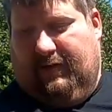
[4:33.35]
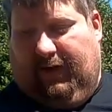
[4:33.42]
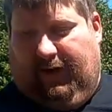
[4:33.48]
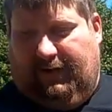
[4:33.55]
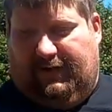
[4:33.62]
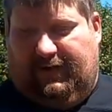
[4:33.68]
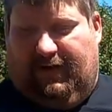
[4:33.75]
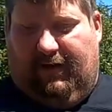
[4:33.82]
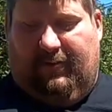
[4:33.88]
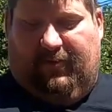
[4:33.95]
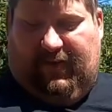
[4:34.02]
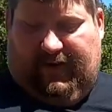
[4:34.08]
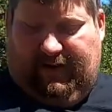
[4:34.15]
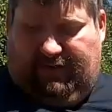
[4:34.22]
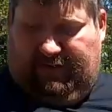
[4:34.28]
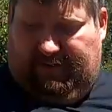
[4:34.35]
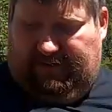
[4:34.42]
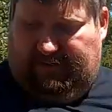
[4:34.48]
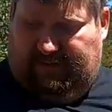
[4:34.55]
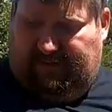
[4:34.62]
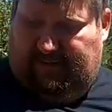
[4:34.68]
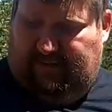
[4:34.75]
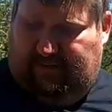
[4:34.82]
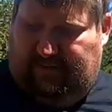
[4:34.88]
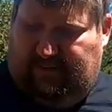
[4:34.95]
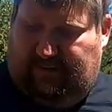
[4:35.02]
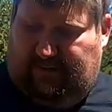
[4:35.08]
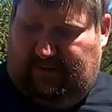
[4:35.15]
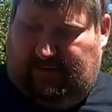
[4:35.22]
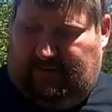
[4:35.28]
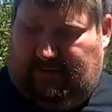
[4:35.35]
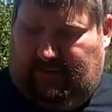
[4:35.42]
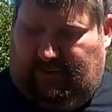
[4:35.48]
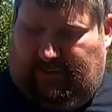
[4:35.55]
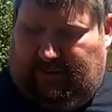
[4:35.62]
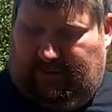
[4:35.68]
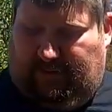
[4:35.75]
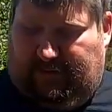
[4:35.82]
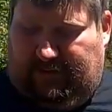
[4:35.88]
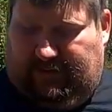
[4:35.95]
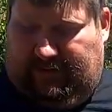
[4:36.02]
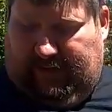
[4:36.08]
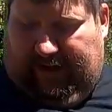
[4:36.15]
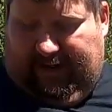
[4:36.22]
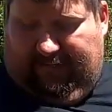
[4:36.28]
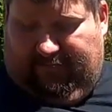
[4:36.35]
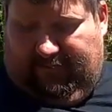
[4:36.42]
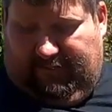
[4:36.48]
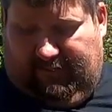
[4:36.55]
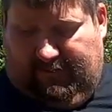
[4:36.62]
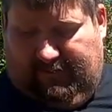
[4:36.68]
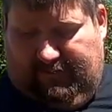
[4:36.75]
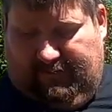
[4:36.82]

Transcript: here at the compound. We're going to have a